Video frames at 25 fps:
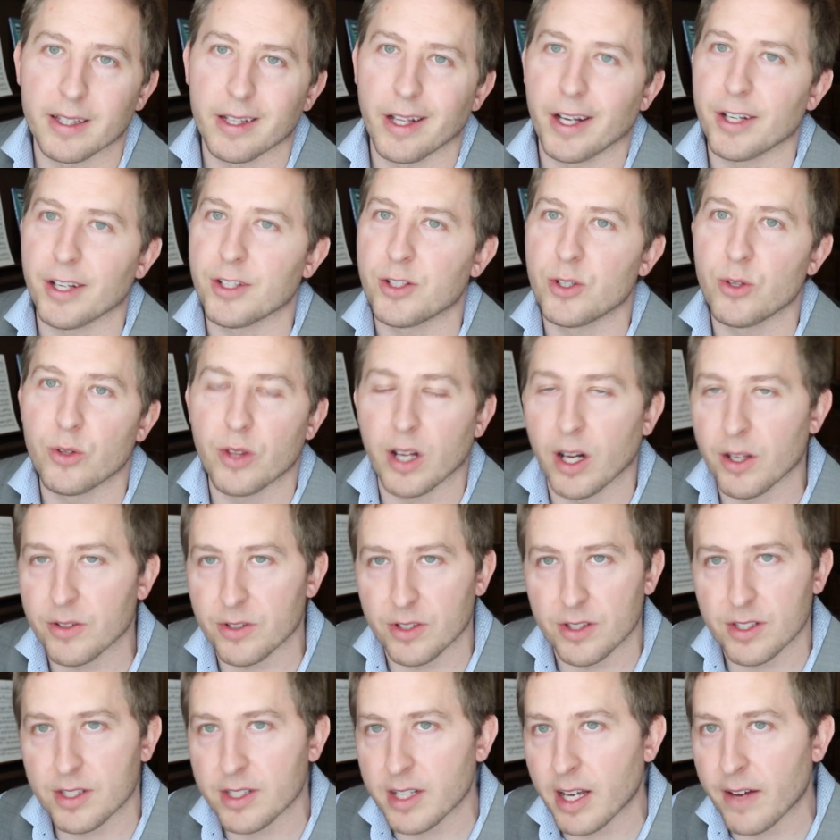in like
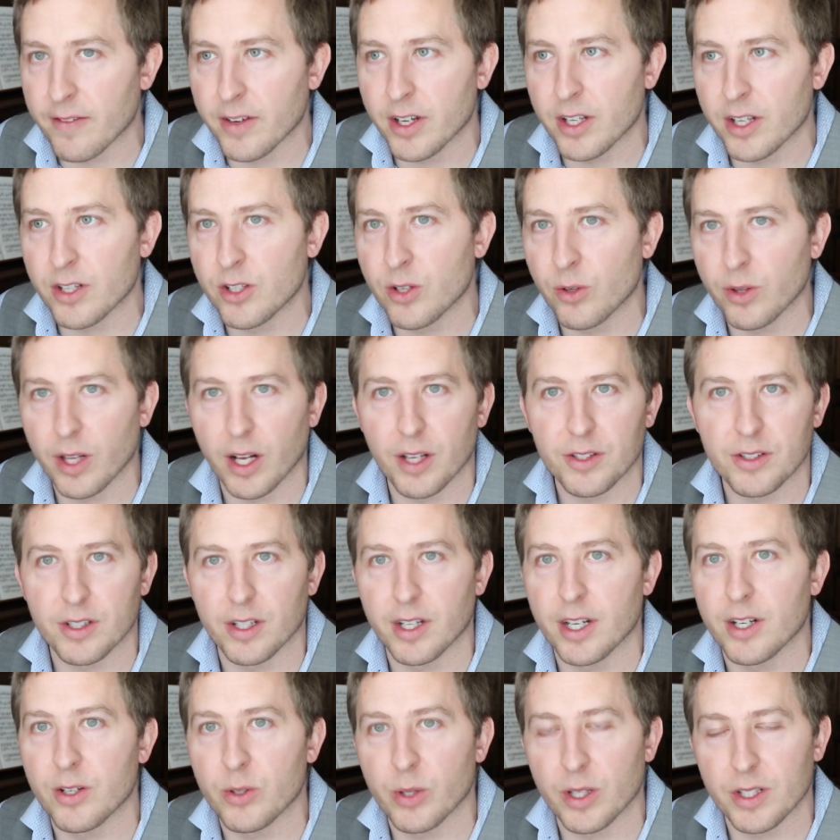2007,
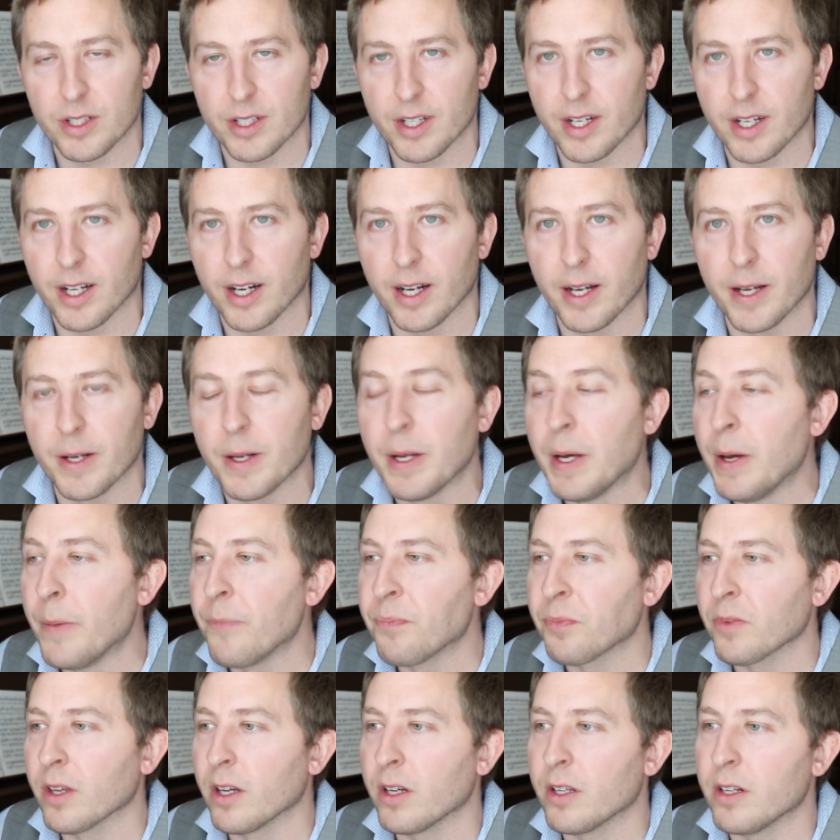2008, 2009,
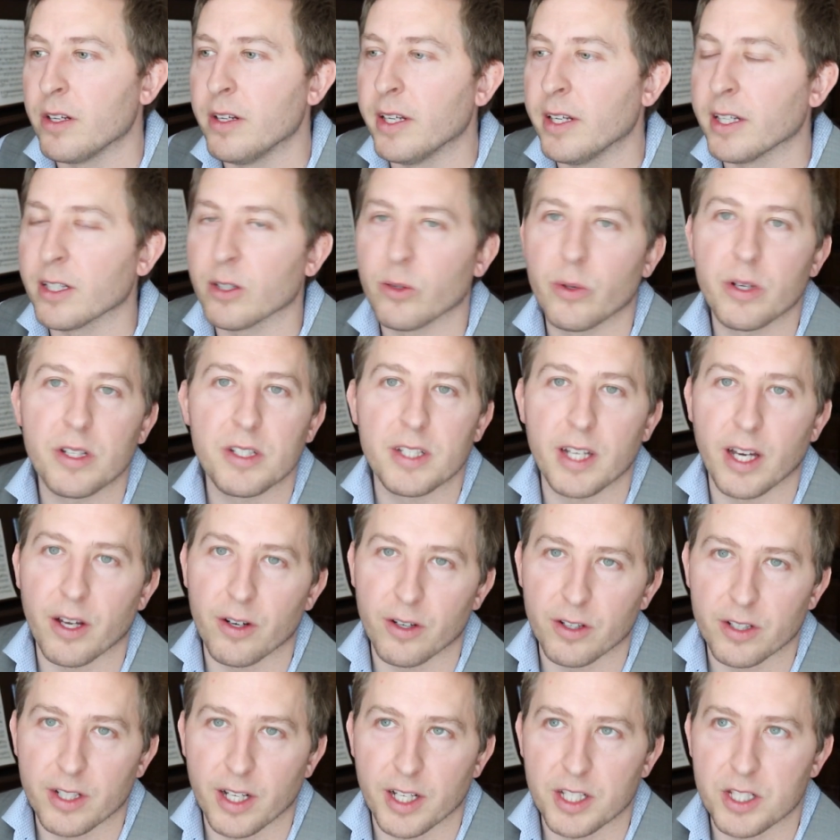narrowing down
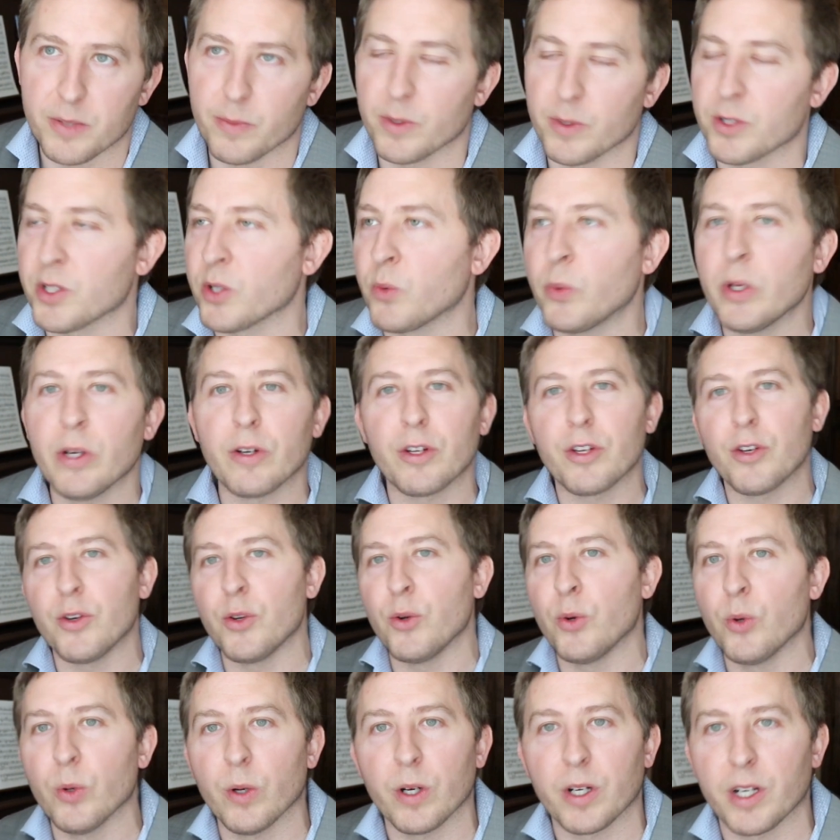our customers, like we already
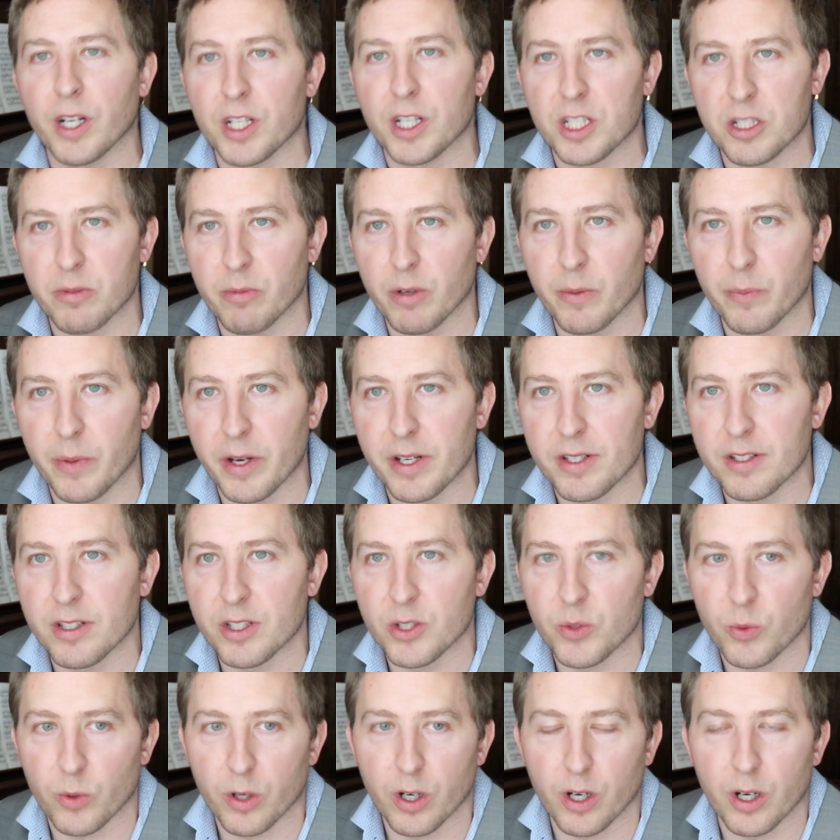knew who our customer
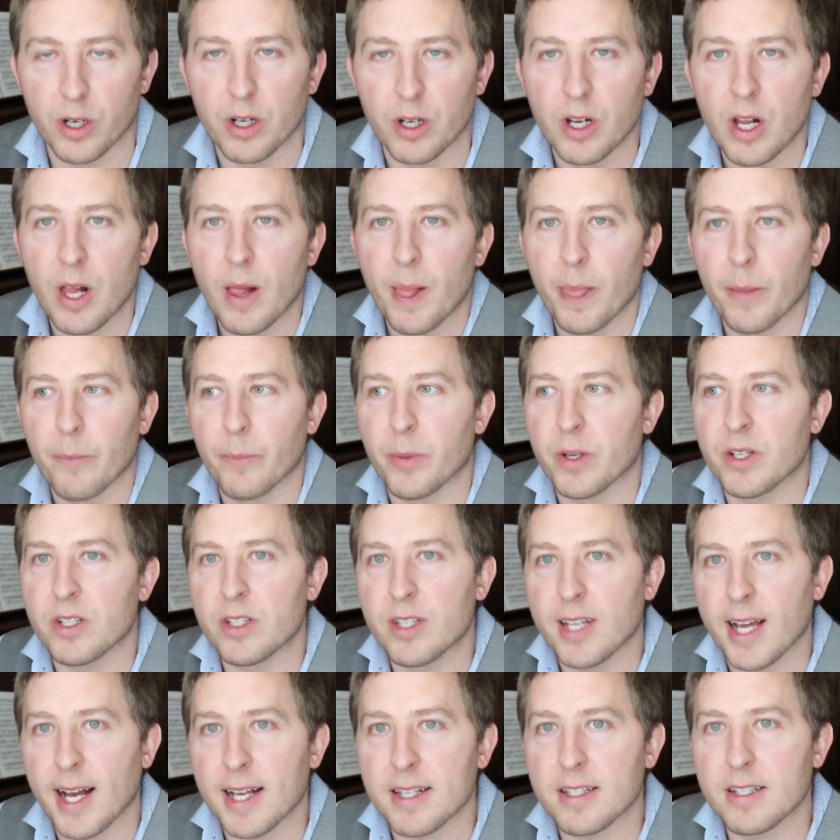bases were,
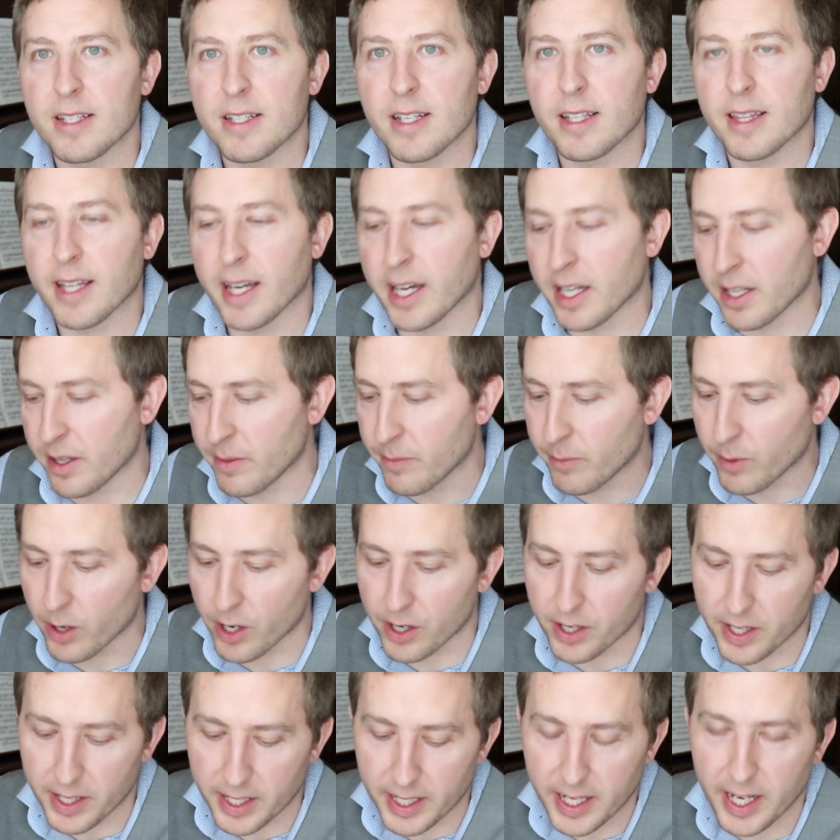but testing that in
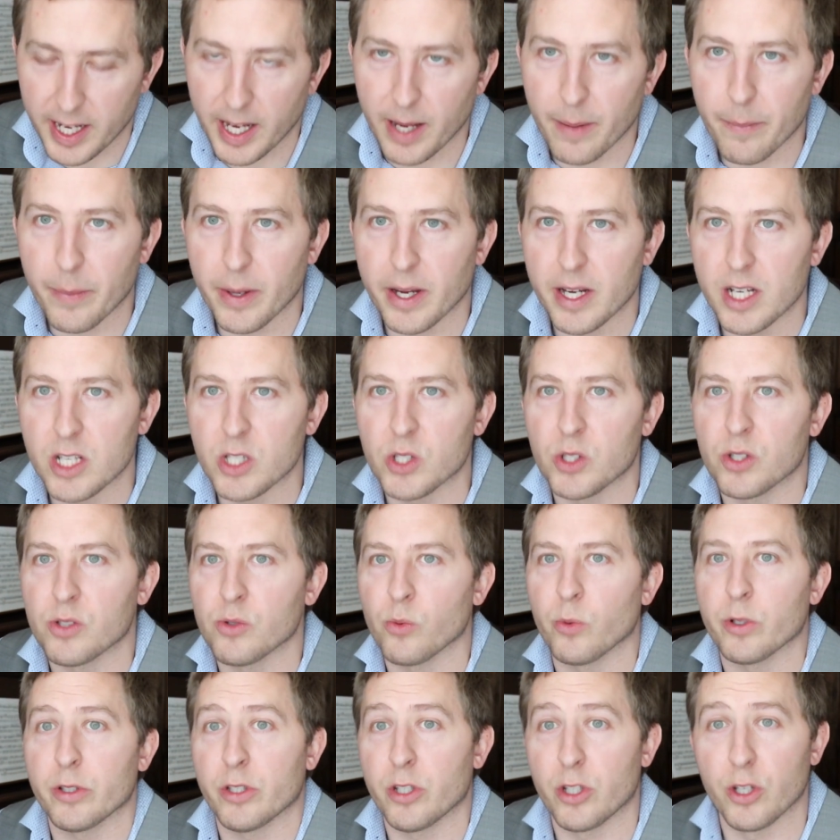marketing campaigns
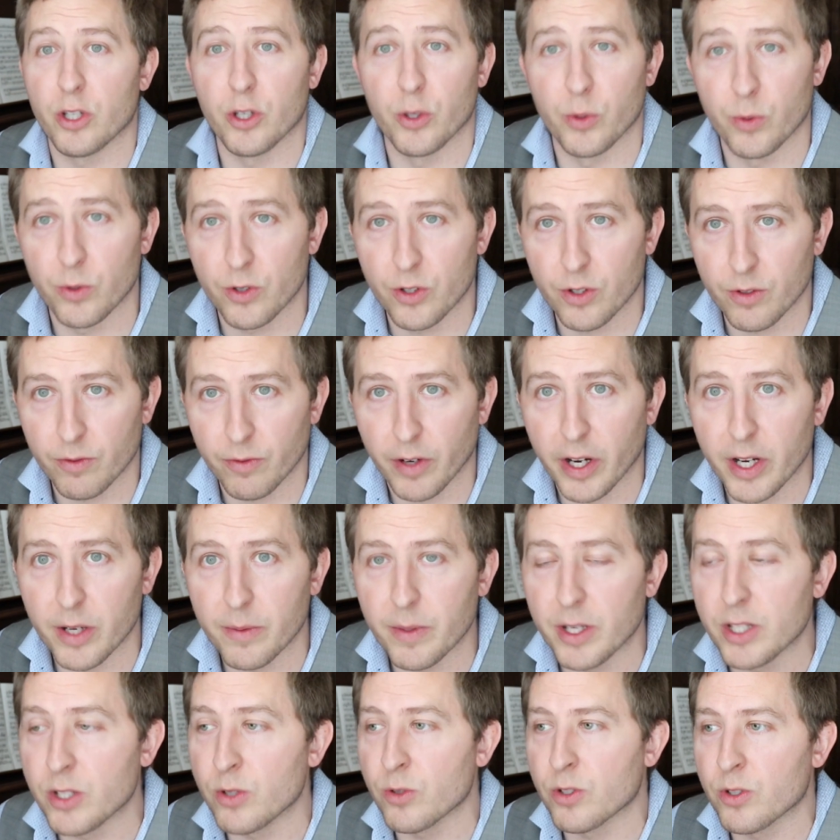was huge, right?
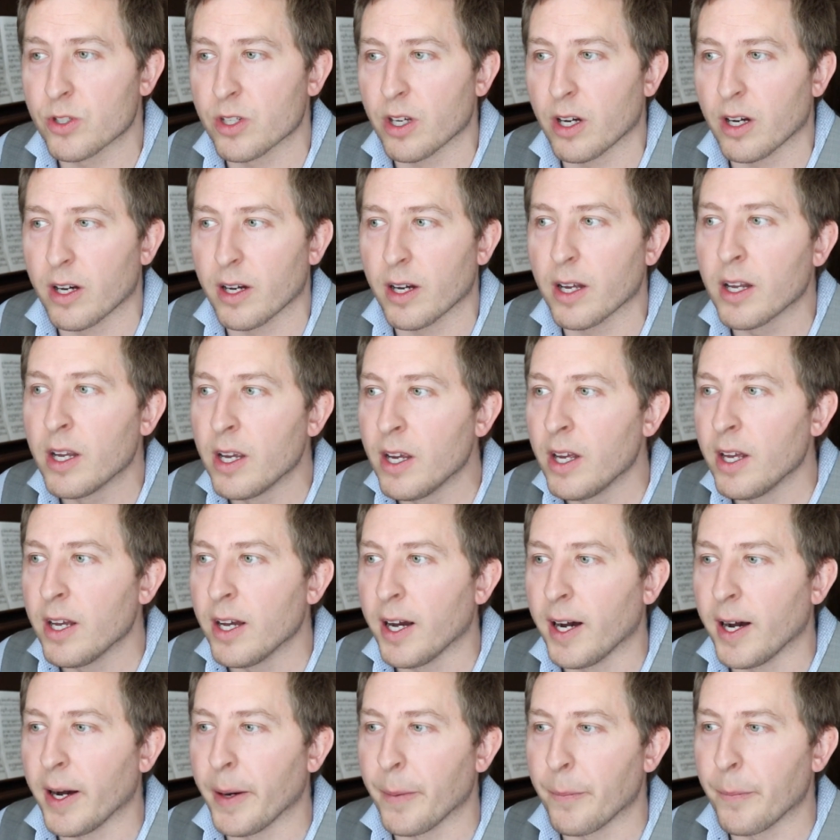As you saw,
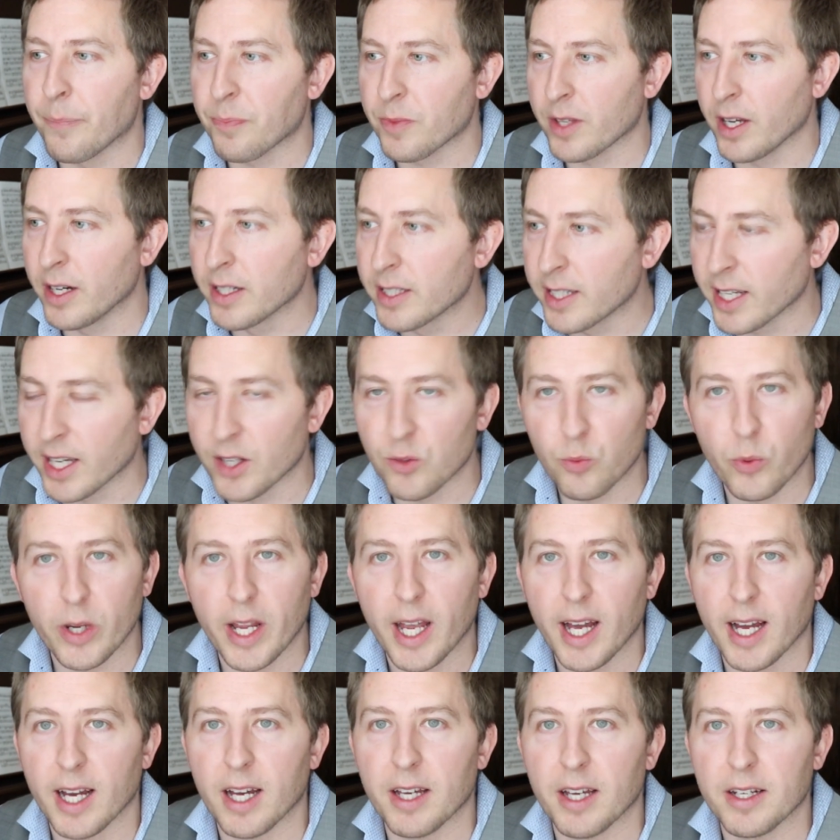um, again,
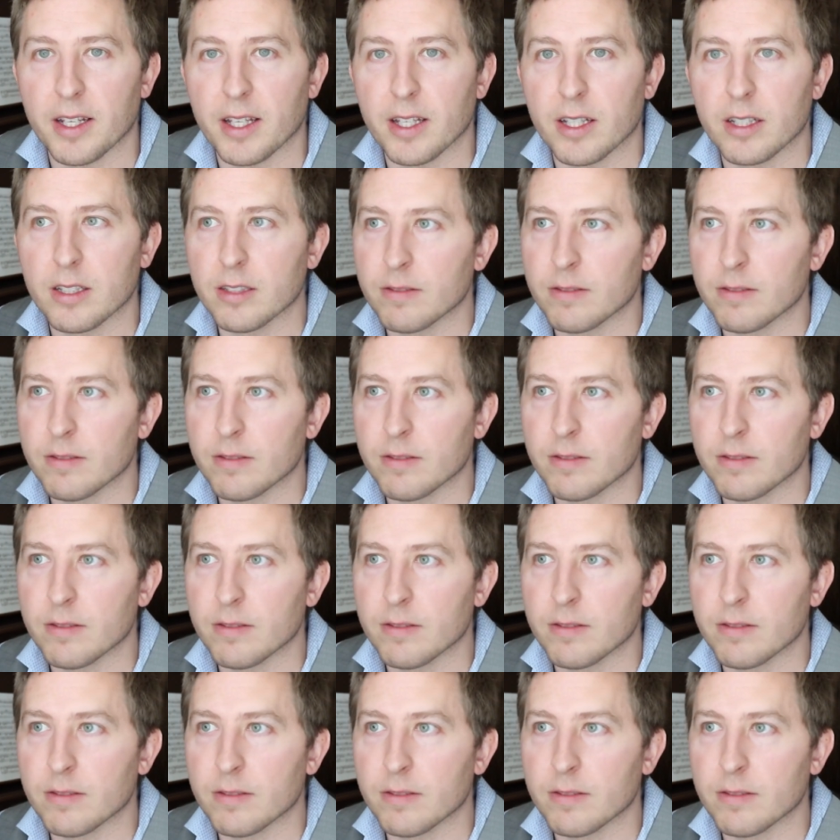we had